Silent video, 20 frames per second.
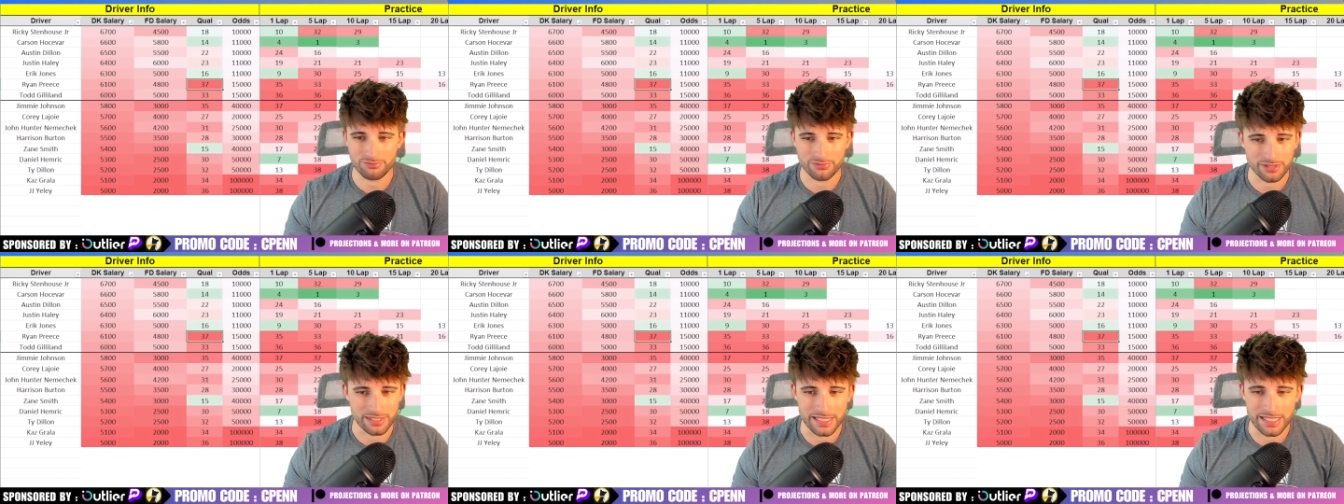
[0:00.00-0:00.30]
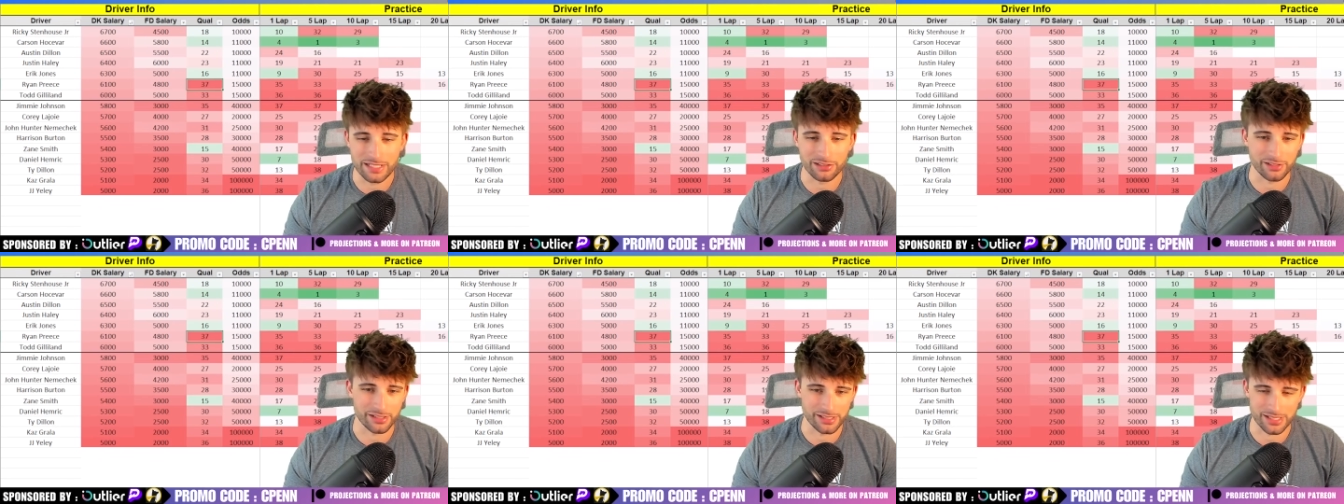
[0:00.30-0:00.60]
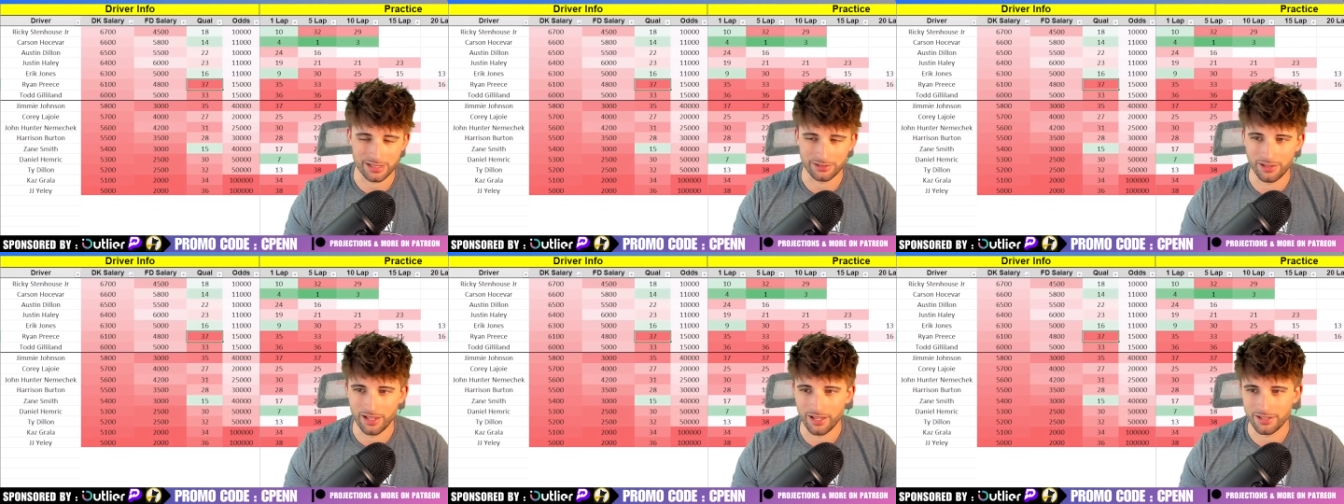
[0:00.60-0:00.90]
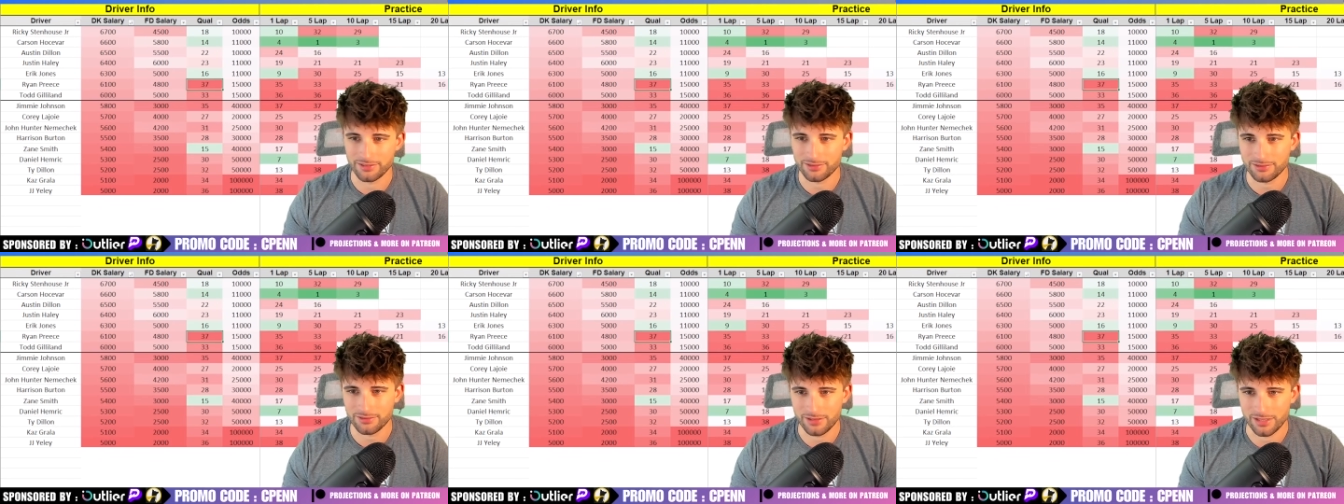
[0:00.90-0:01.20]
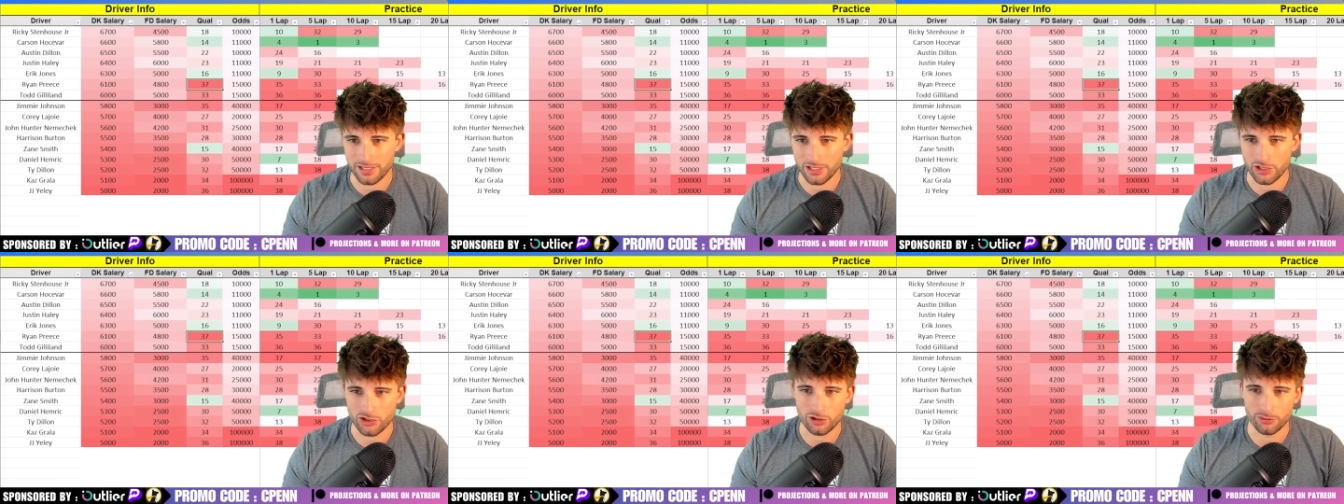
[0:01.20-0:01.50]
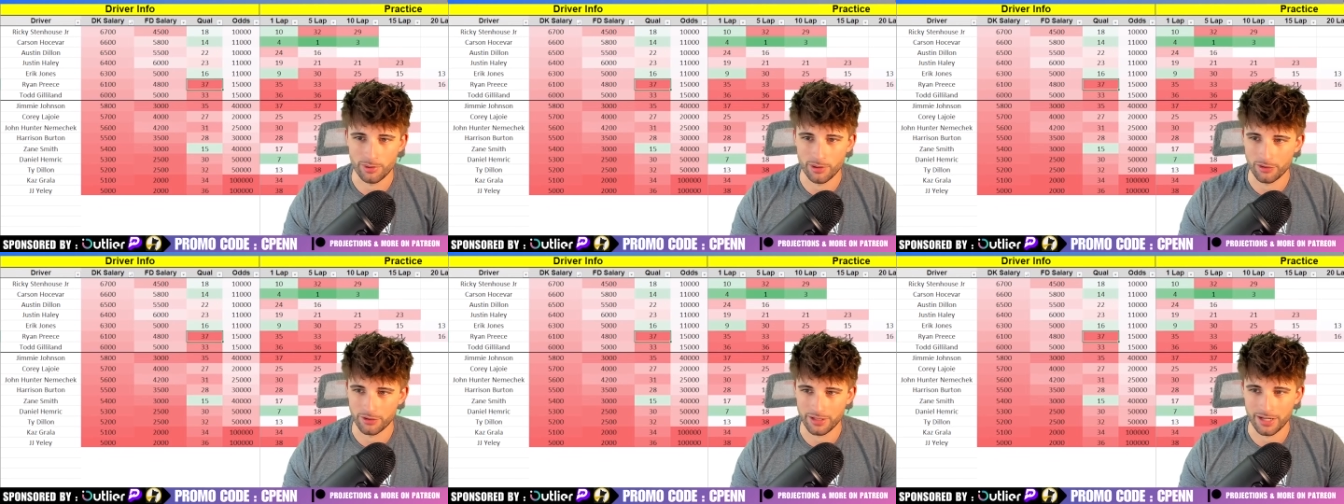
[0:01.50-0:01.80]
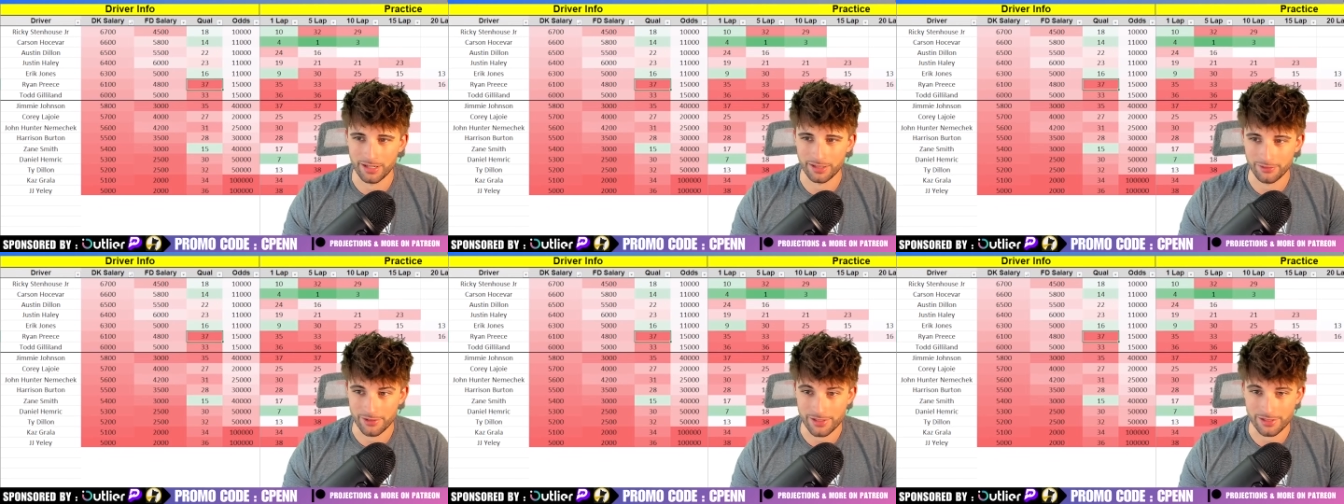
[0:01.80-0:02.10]
nearly dead last, and he should be able to
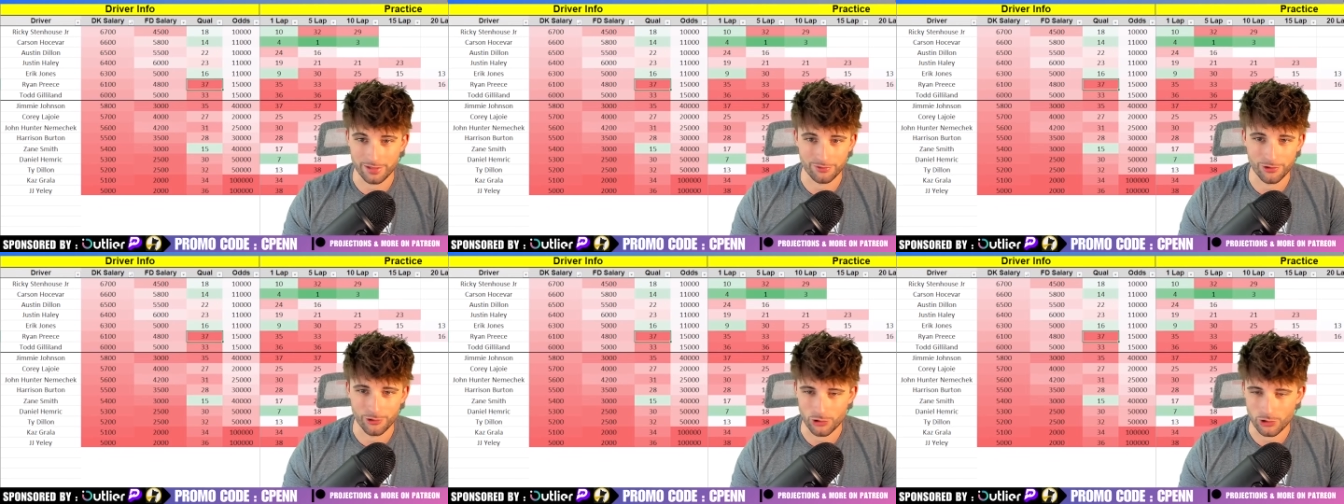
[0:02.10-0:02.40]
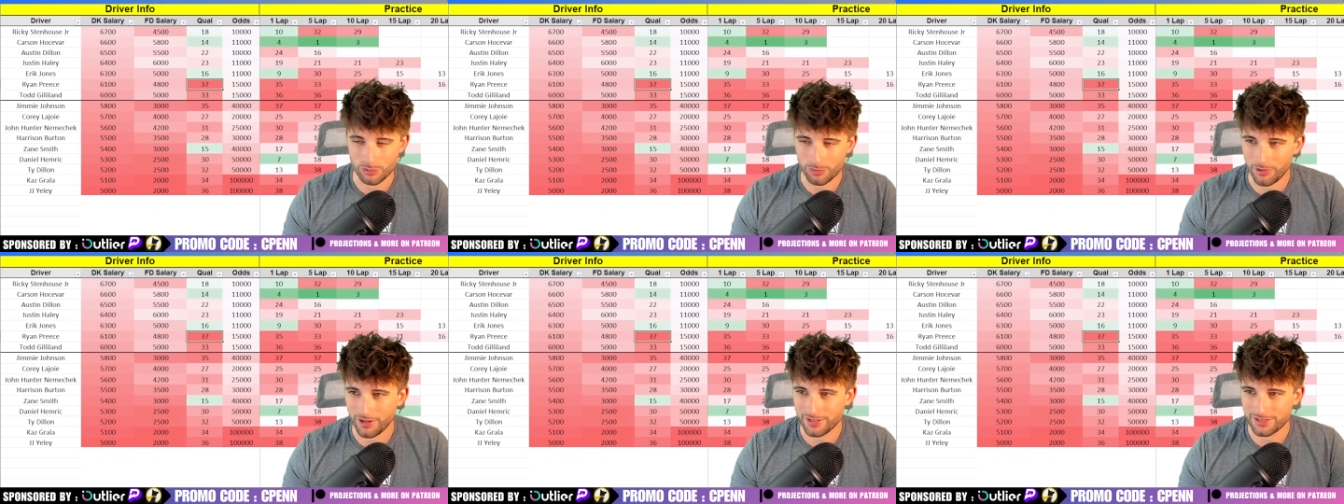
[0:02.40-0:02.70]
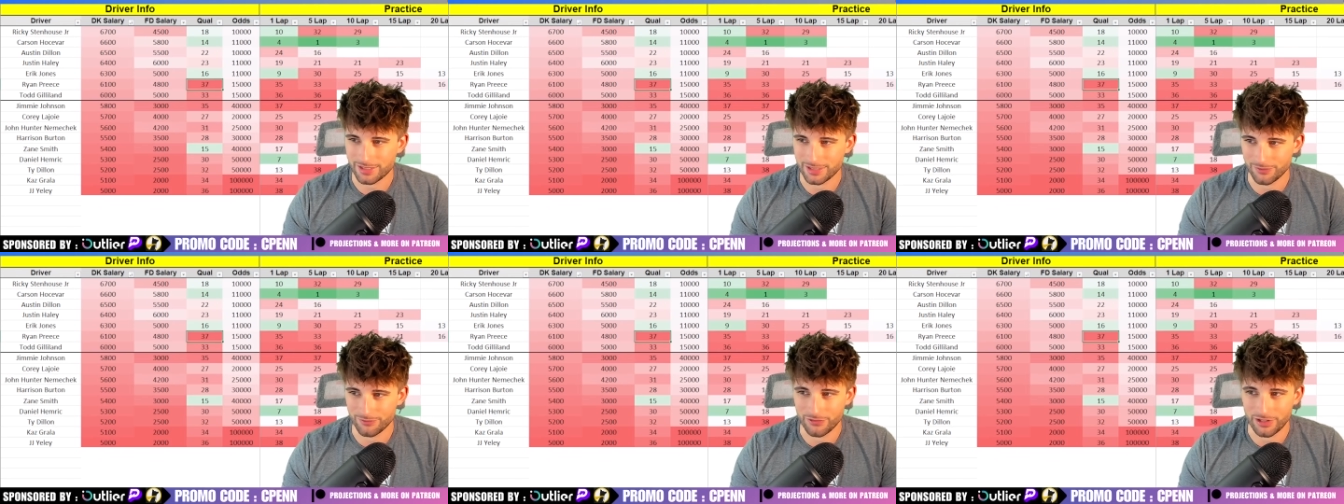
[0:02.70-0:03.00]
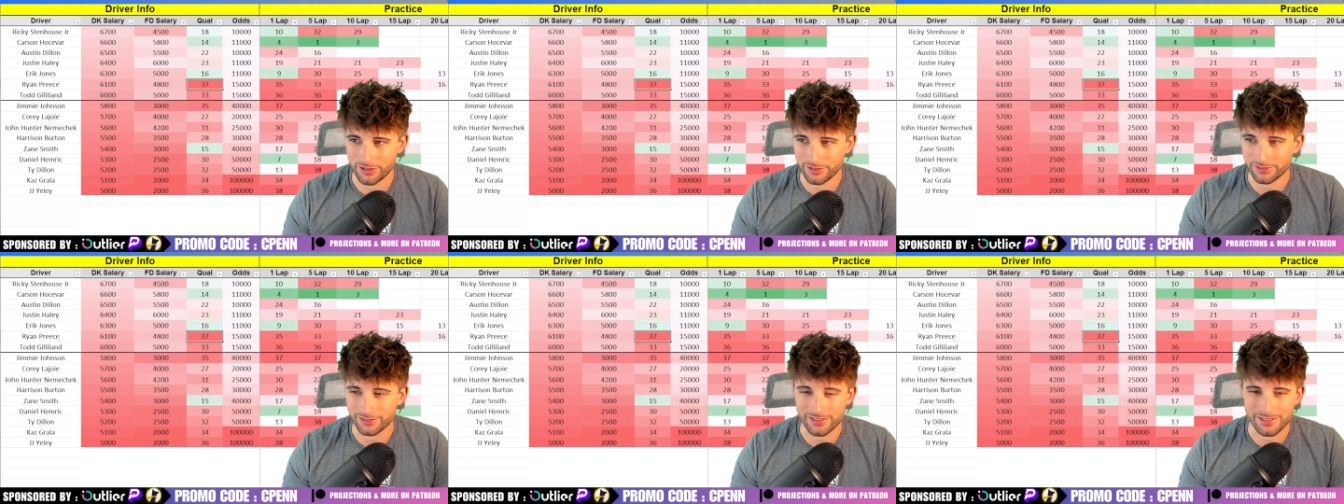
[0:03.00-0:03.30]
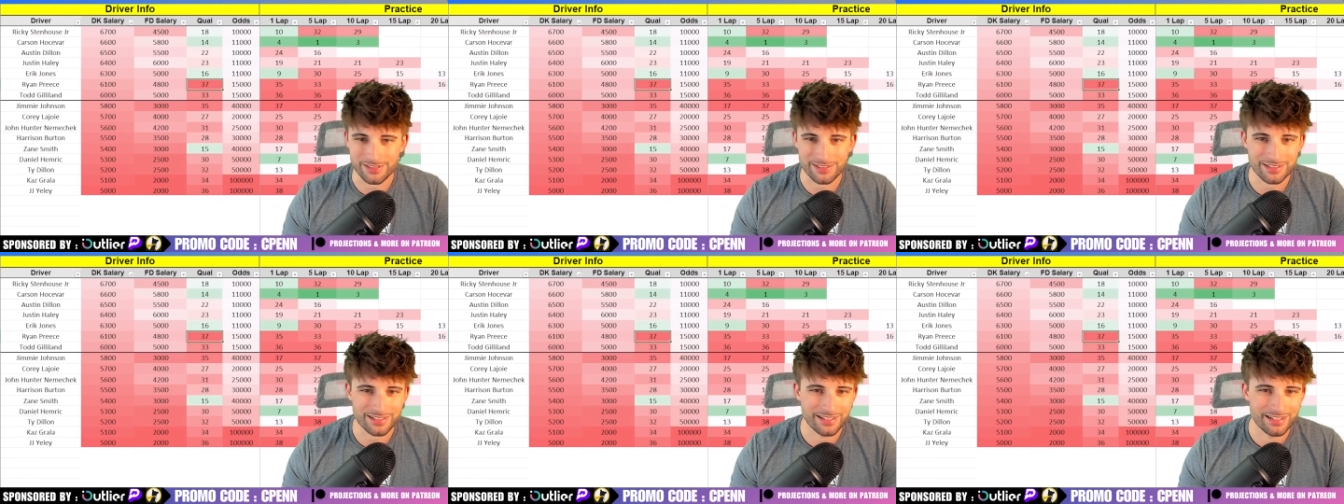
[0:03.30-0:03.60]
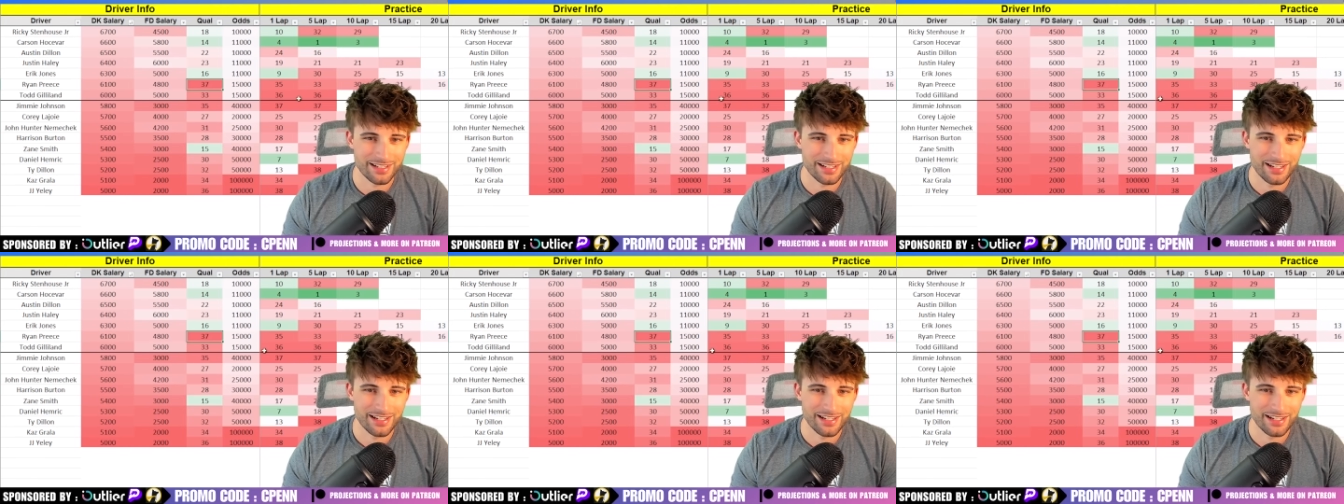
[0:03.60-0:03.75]
gain at least a few spots at the very least.